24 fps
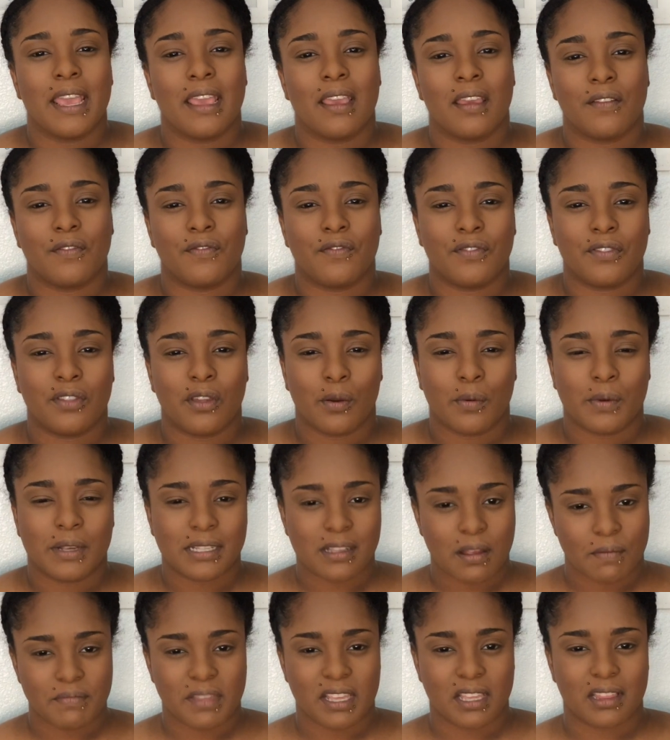If there was
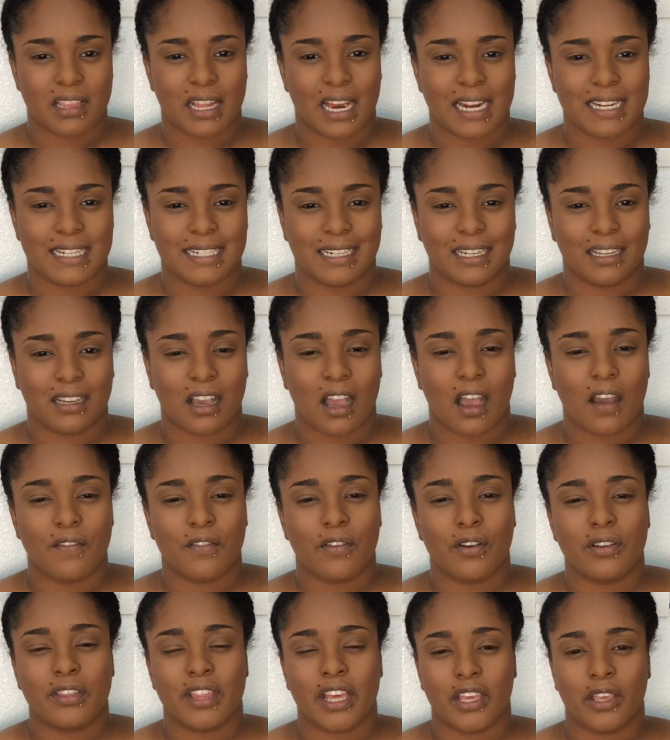something that I didn't
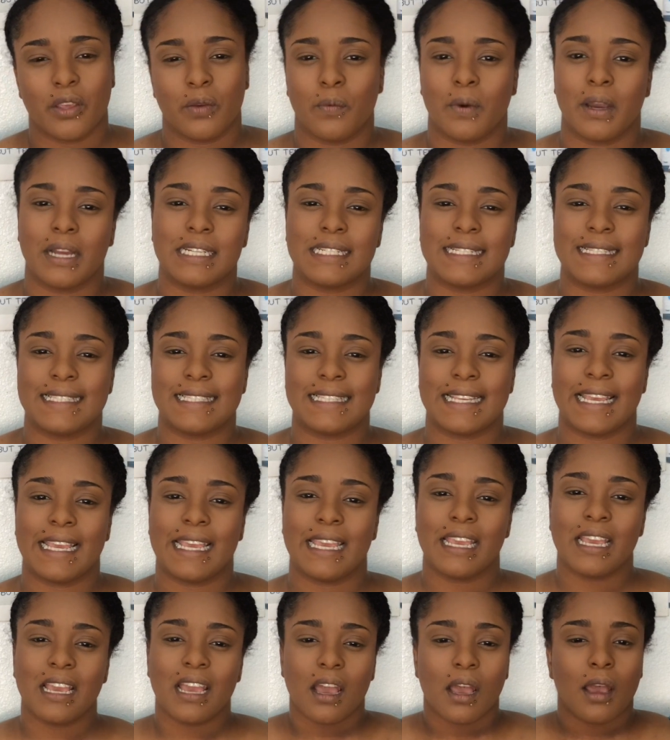cover that you want to
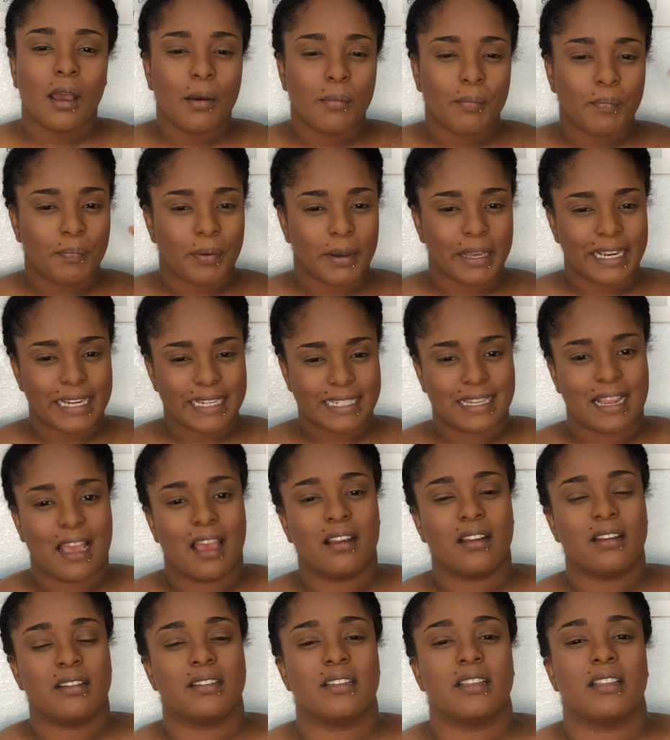see, put it
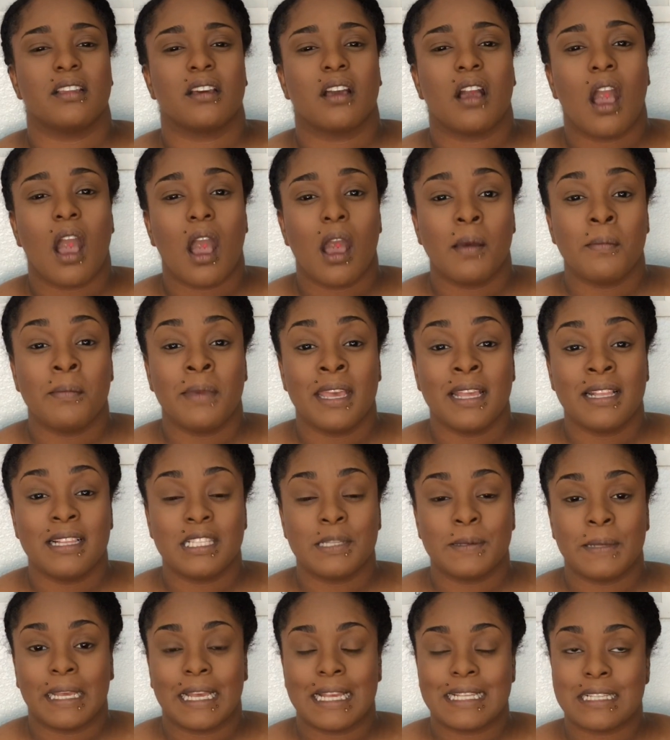down into the
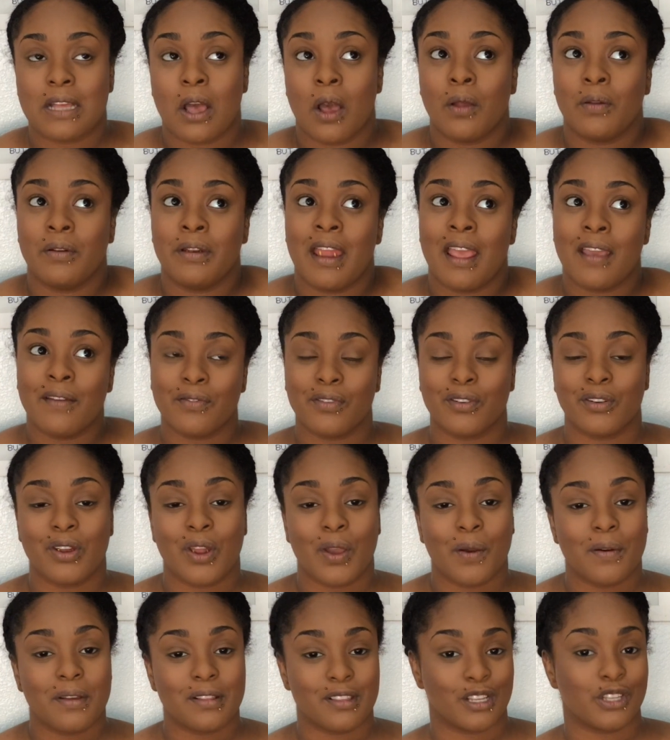comments because I'll never
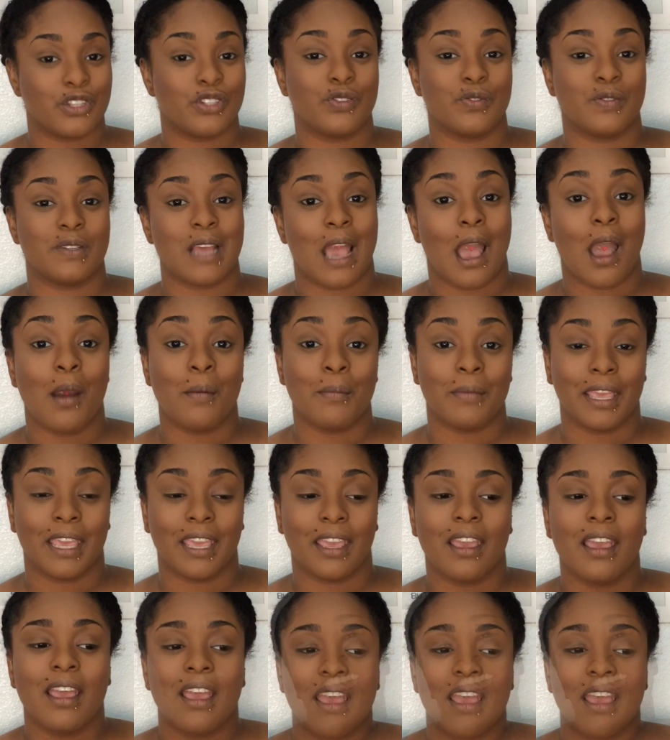know unless you tell me.